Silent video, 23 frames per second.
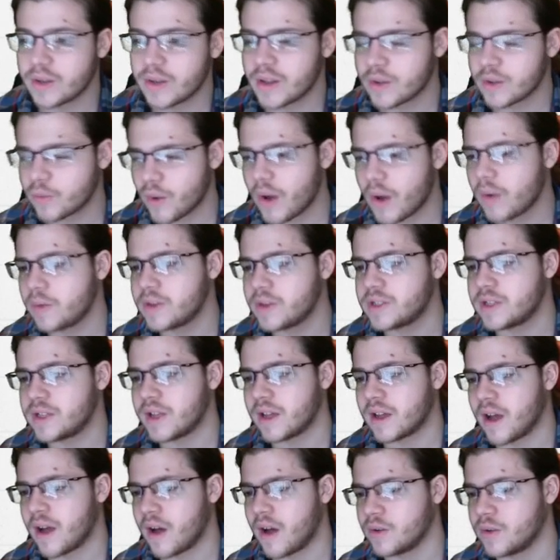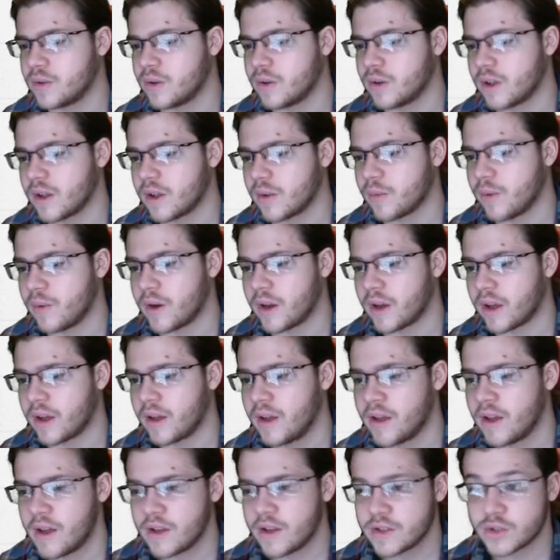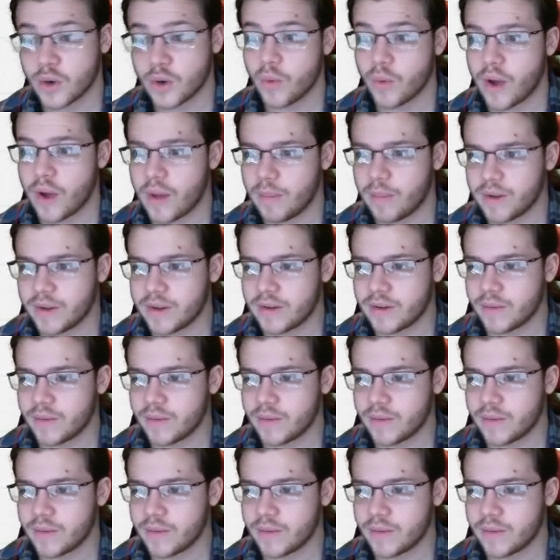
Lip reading: That's why we see like Conkeldurr like running so rampant.